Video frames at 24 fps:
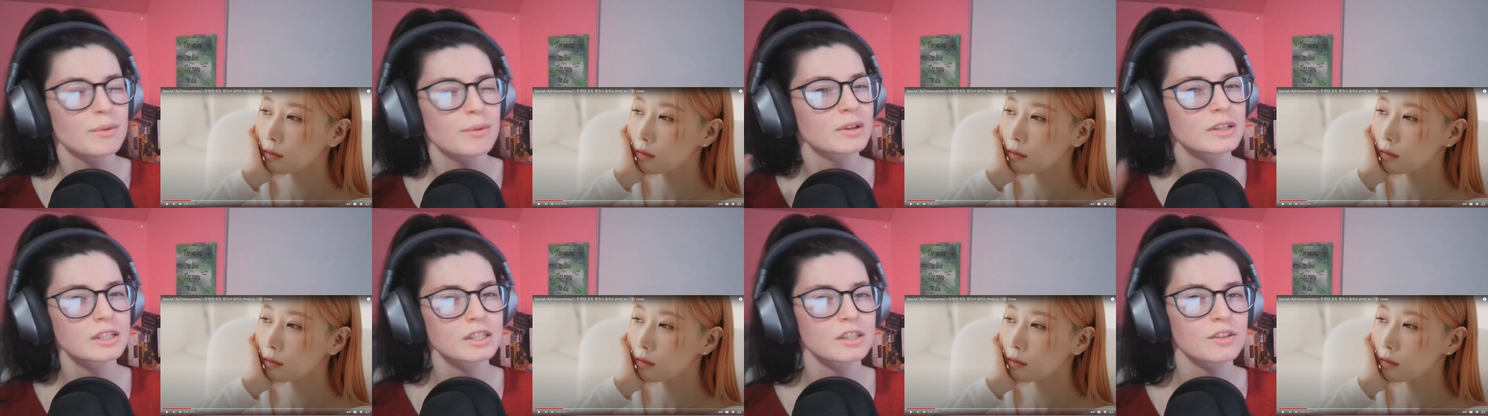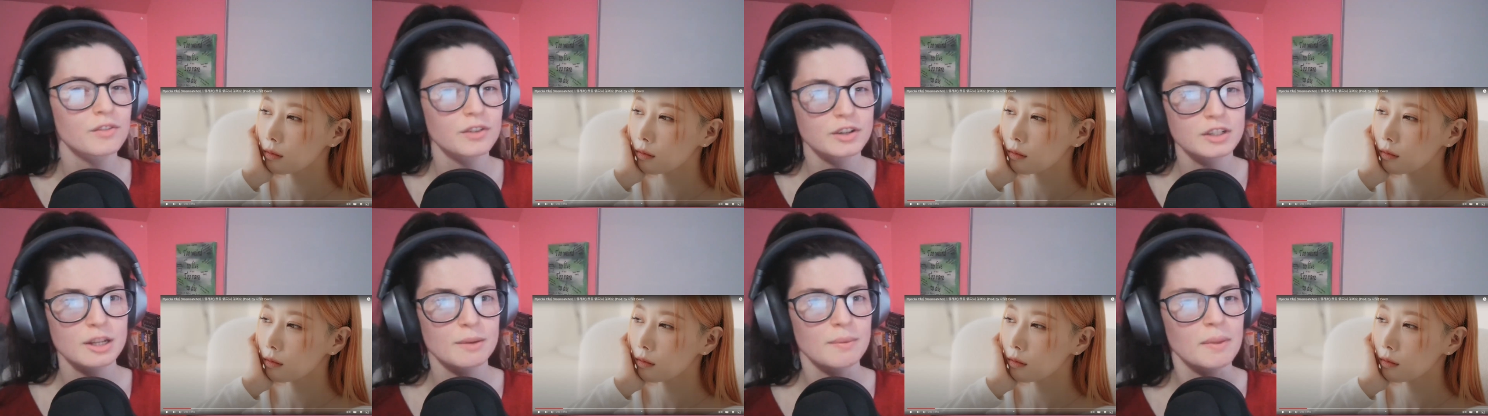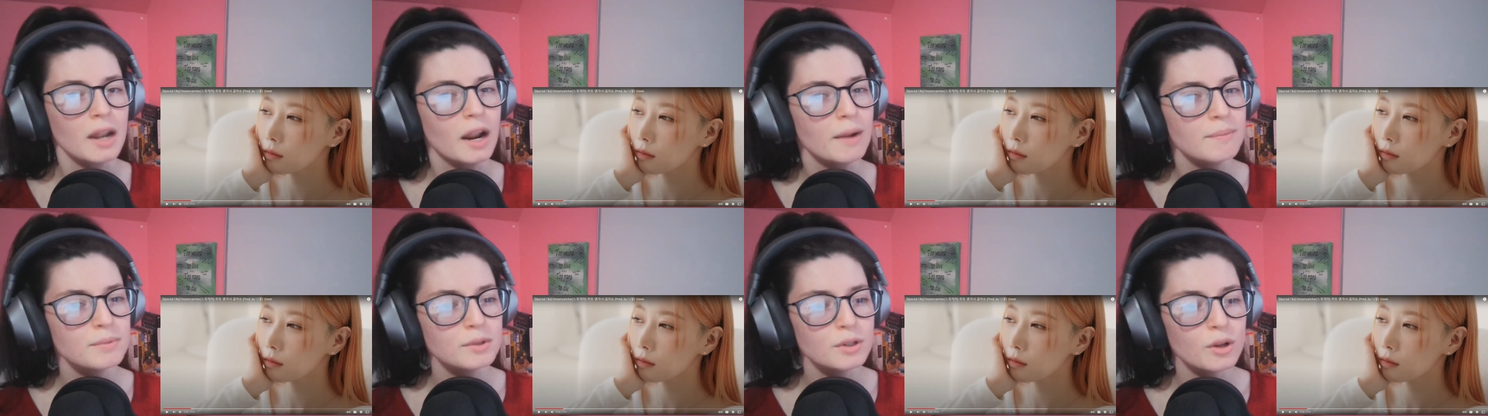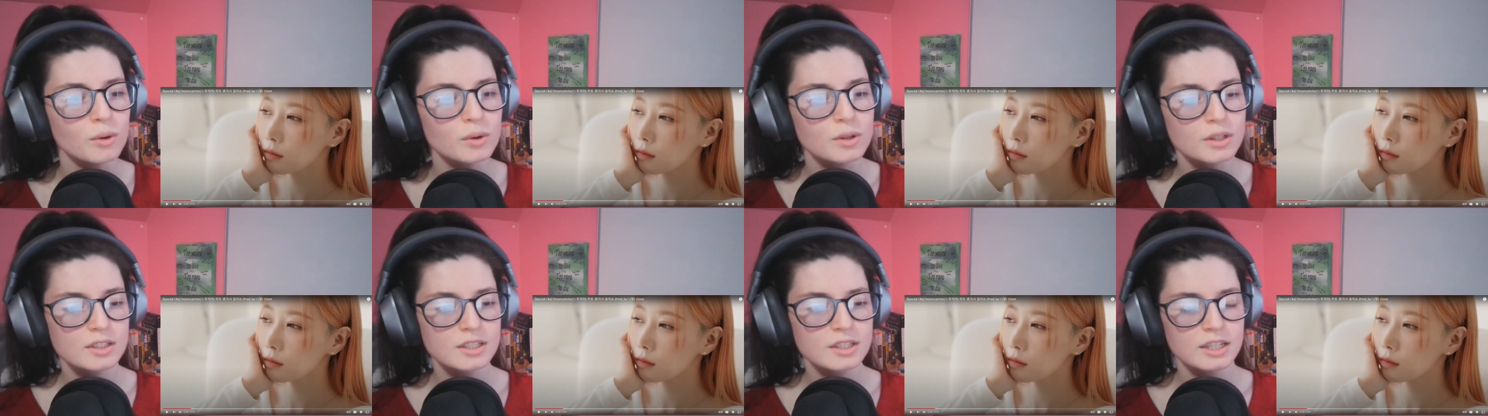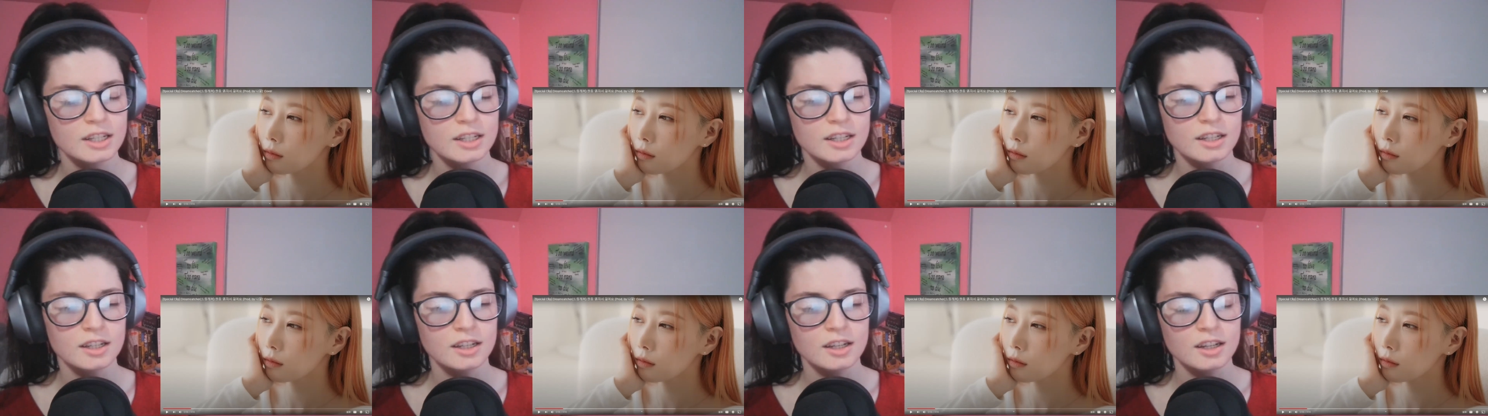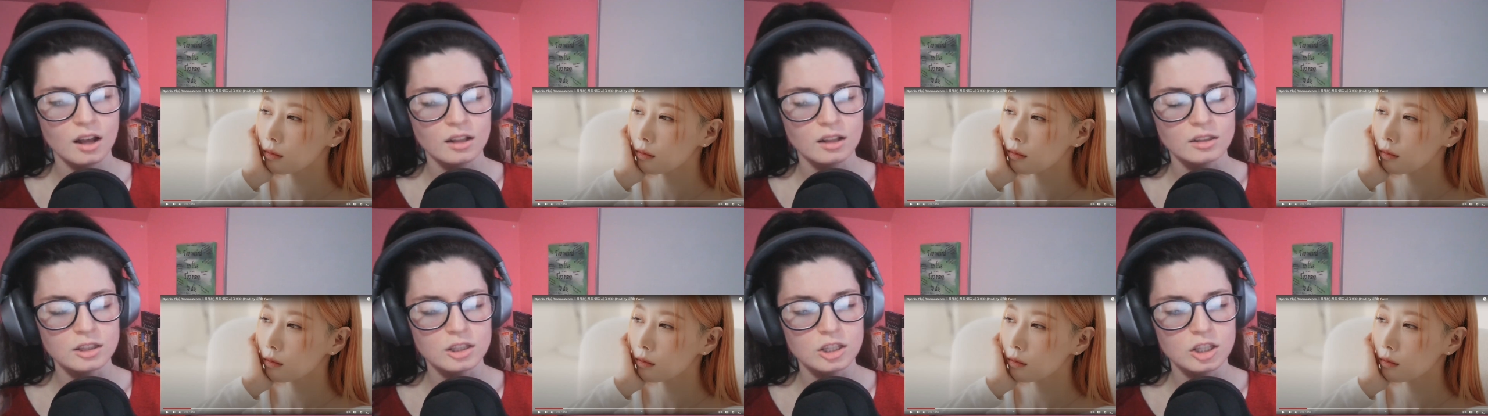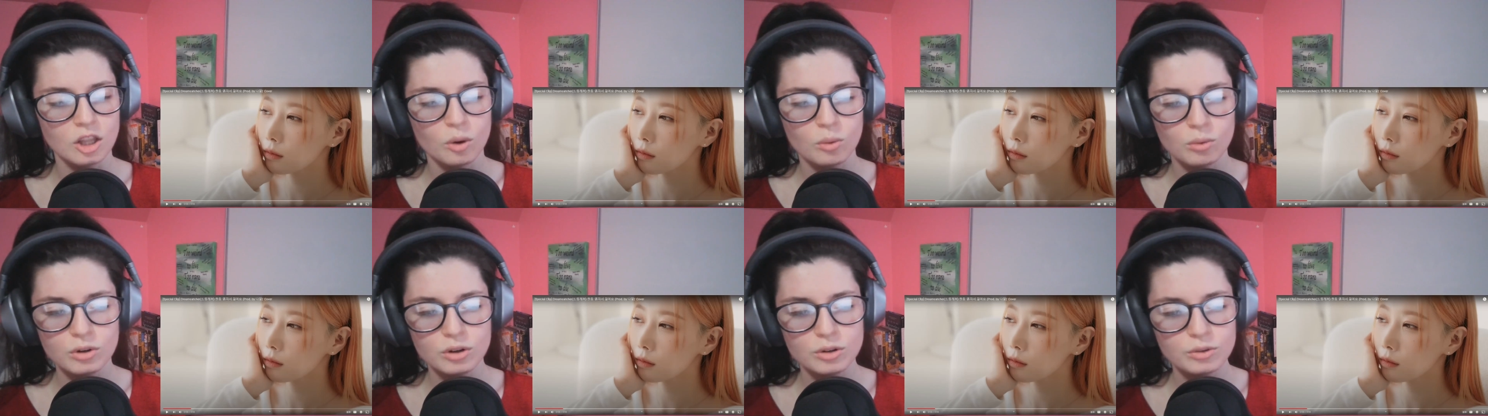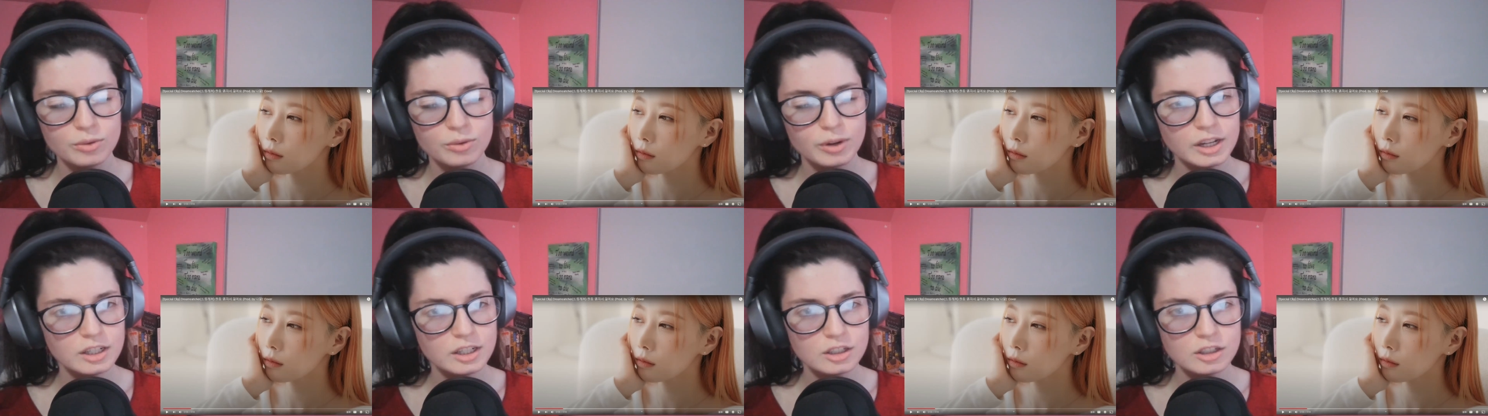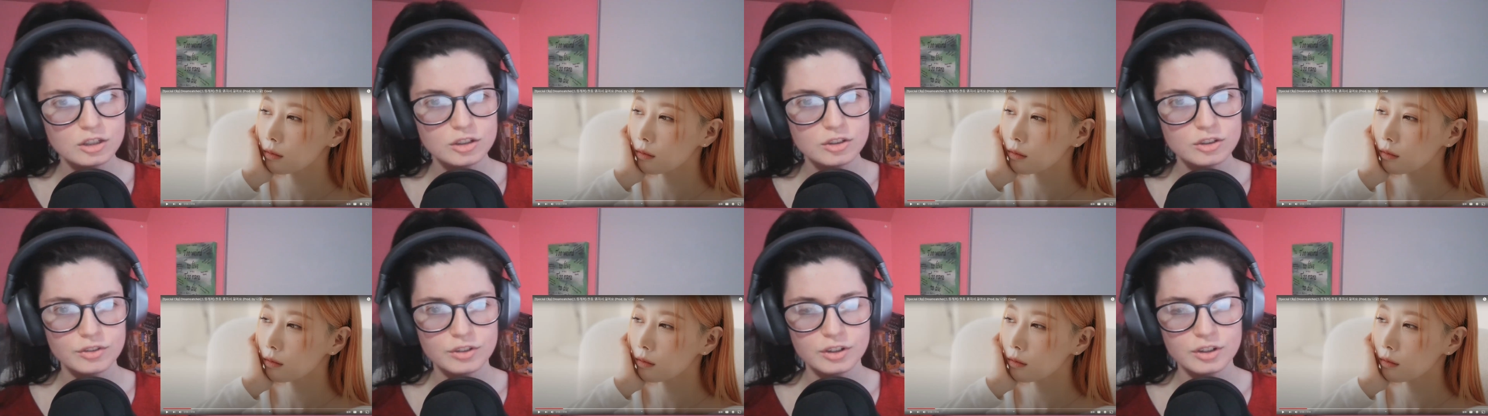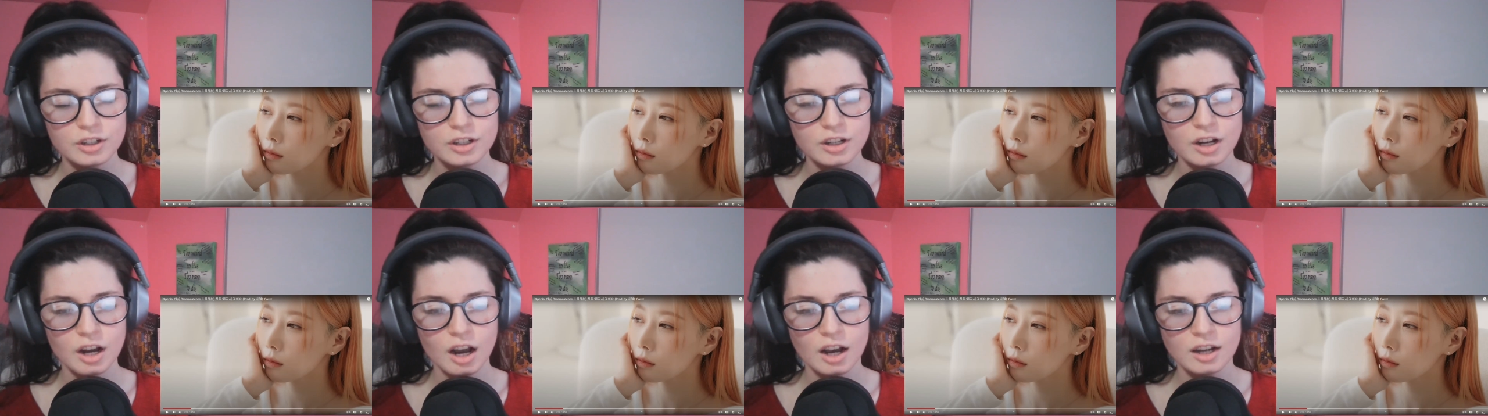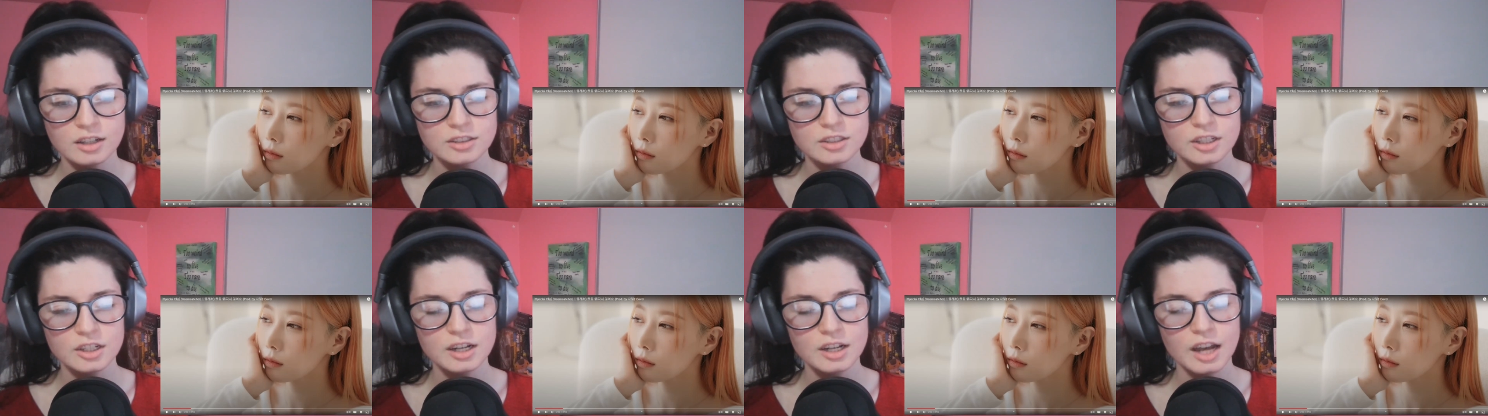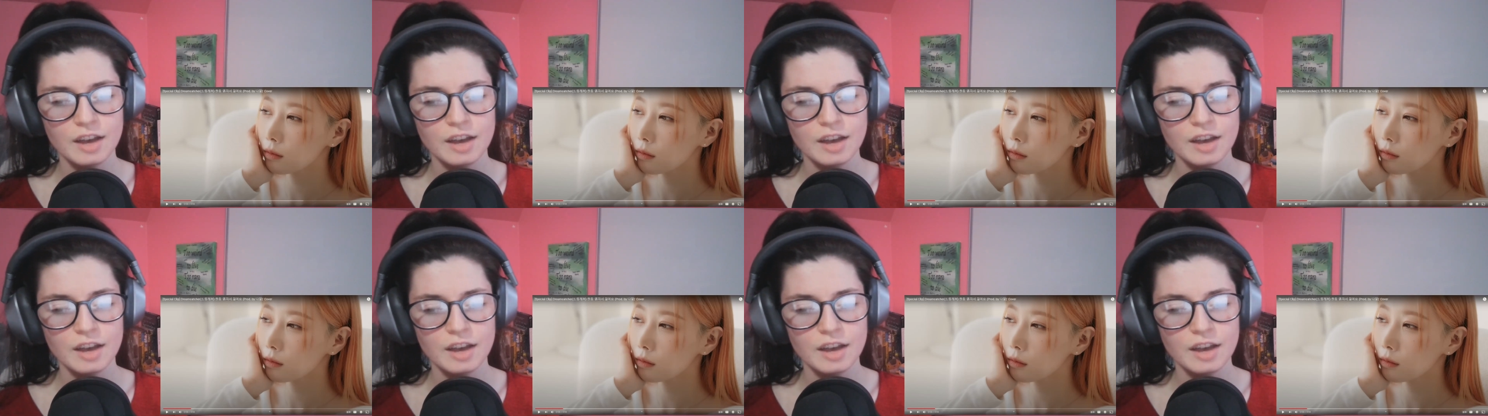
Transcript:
Speaker 1: or at least the first time that I'm noticing a lower range for Handong.